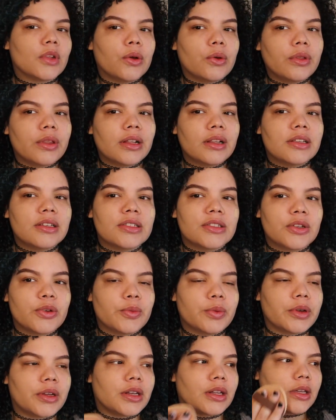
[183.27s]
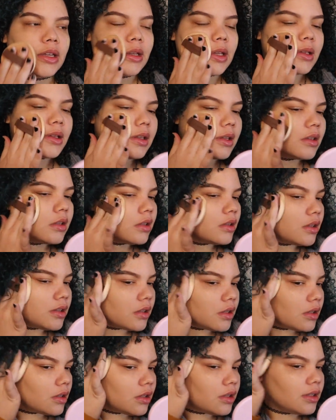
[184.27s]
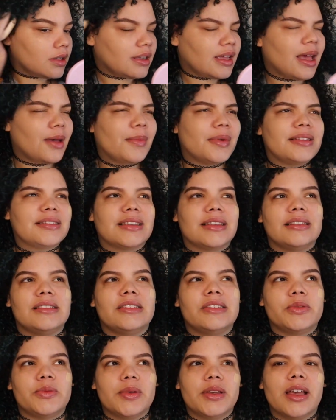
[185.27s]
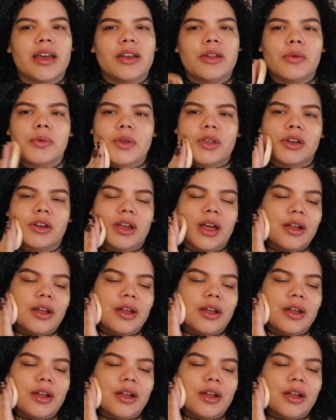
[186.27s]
Oh, that looks so pretty. Yeah, my skin has just been kind of weird.